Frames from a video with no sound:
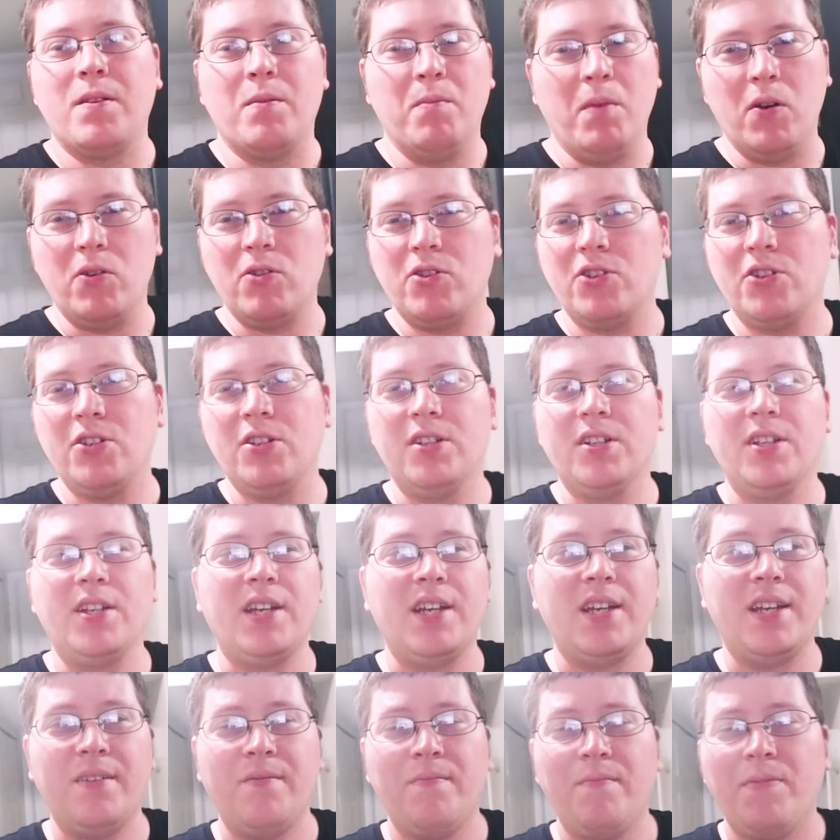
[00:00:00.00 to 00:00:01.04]

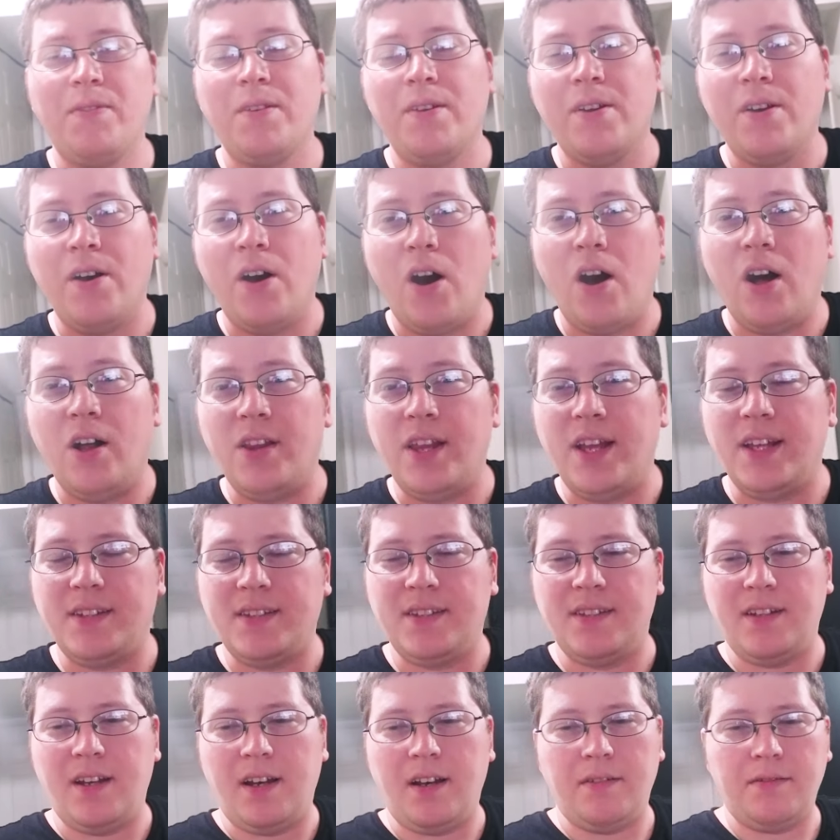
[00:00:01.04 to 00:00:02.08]
emotionally, all that
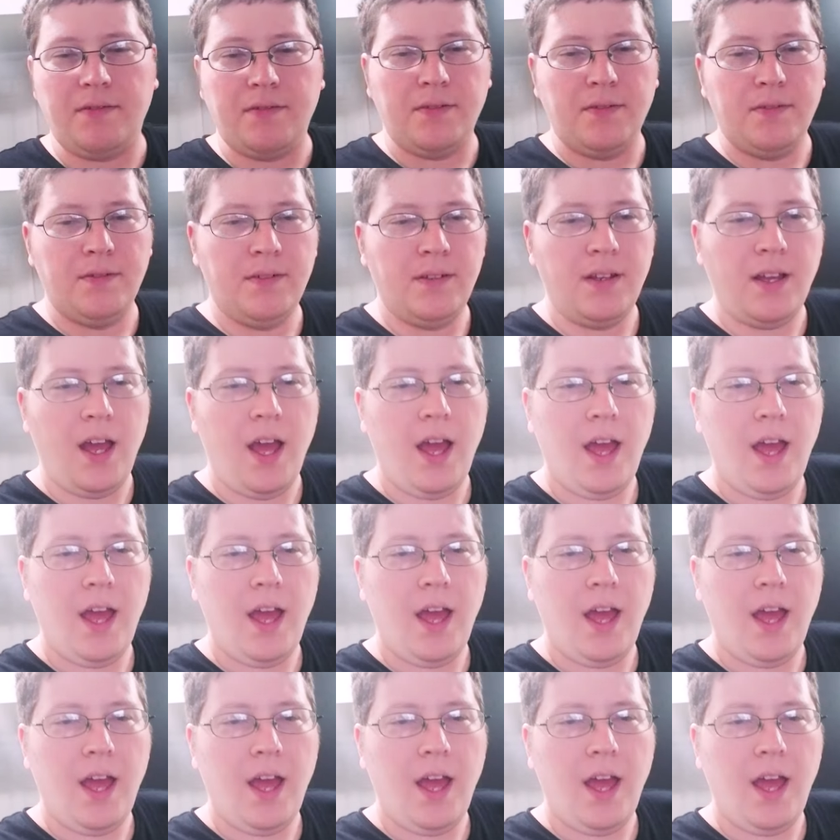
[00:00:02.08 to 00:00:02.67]
stuff.